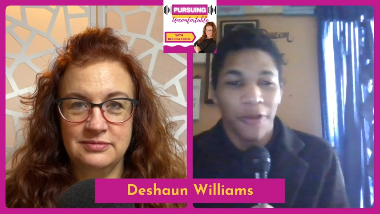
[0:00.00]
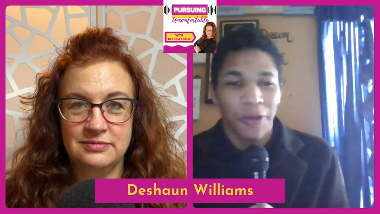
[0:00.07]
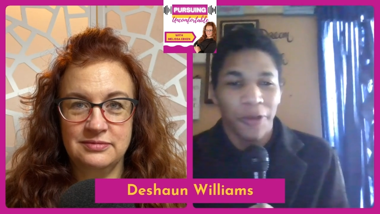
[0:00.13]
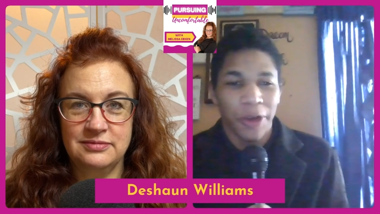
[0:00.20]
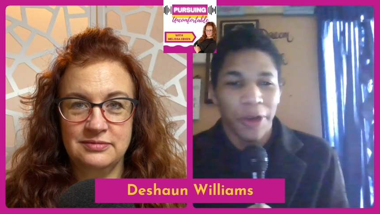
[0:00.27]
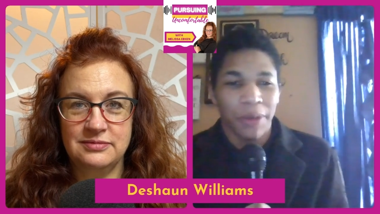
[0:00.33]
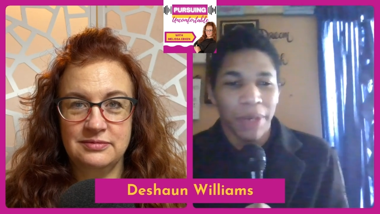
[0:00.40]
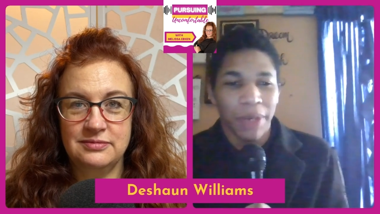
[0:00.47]

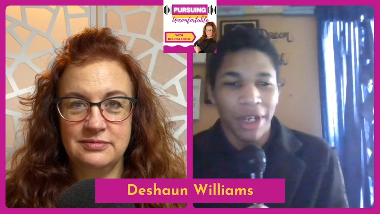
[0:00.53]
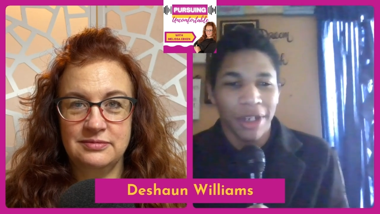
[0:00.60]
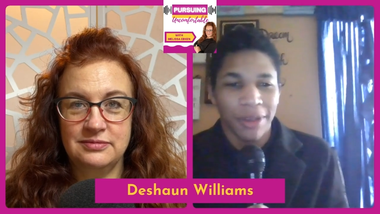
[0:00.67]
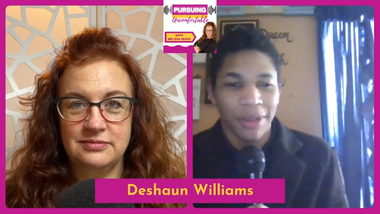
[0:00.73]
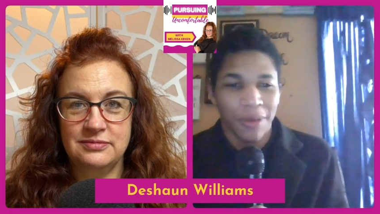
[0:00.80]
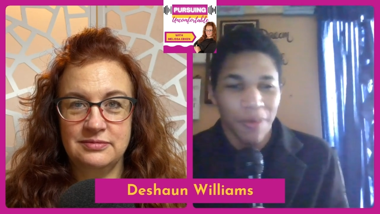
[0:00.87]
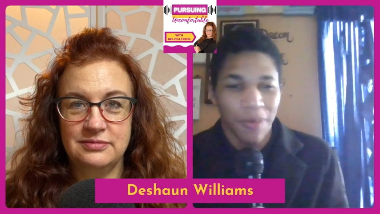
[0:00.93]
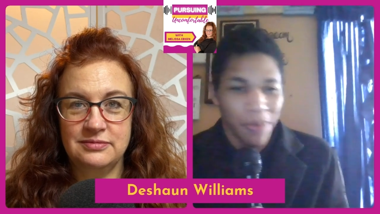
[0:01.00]
Speaker 1: from
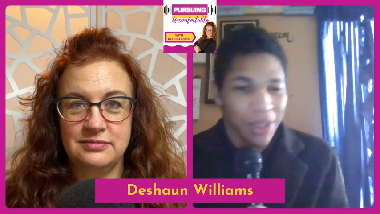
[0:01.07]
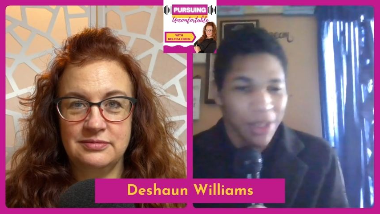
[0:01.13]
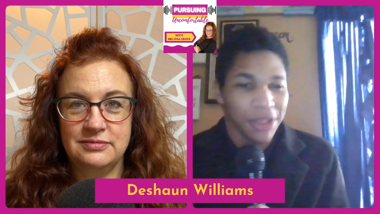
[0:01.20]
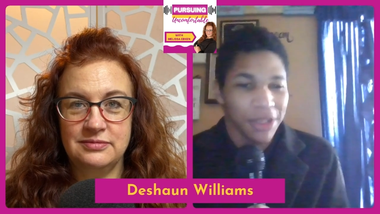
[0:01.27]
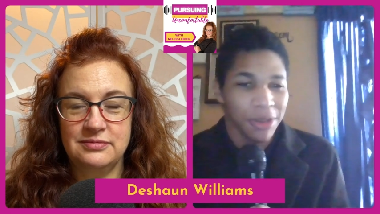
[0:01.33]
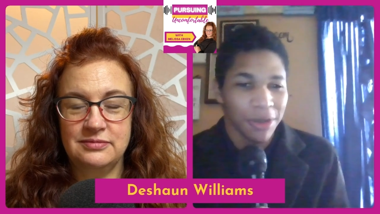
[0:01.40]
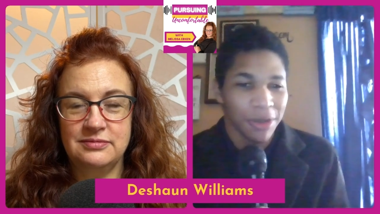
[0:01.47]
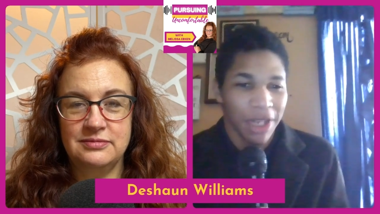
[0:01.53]
a
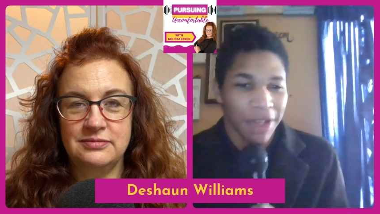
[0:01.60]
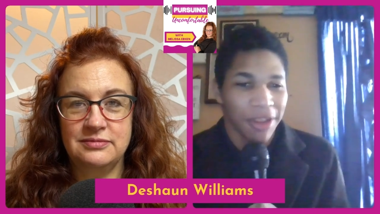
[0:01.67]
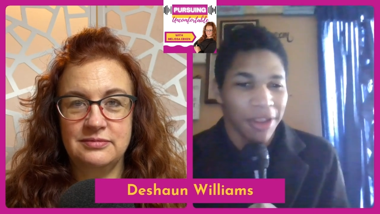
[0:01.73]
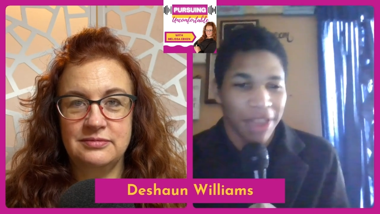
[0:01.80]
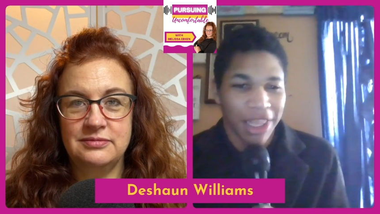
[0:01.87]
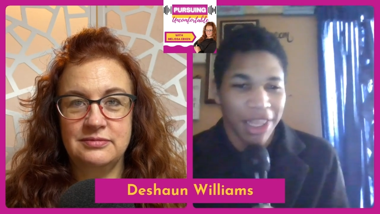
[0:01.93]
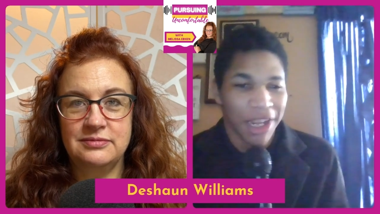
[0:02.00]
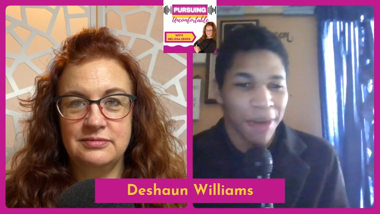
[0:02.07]
mental
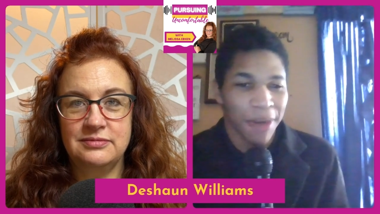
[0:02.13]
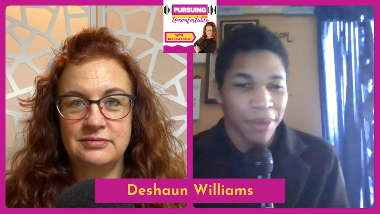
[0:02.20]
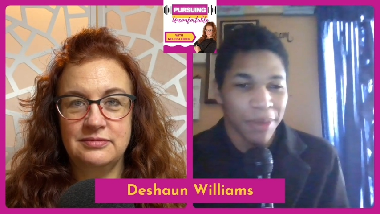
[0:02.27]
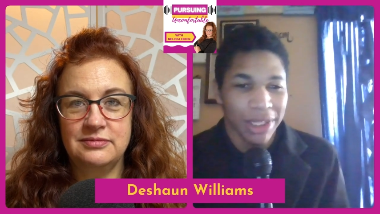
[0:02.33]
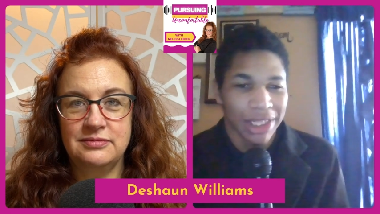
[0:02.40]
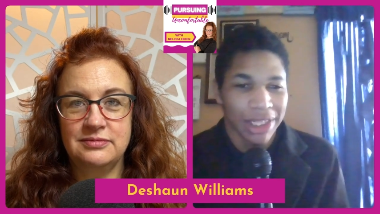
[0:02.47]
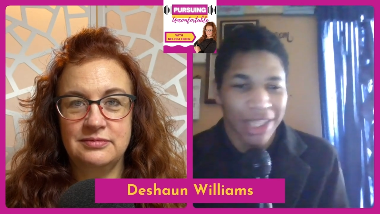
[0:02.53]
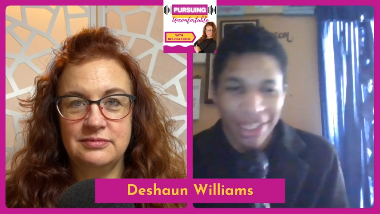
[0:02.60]
health
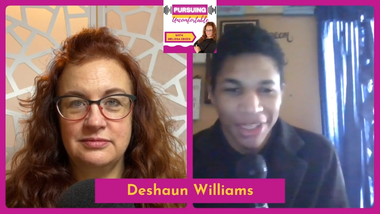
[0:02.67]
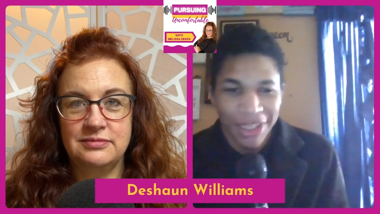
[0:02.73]
therapist.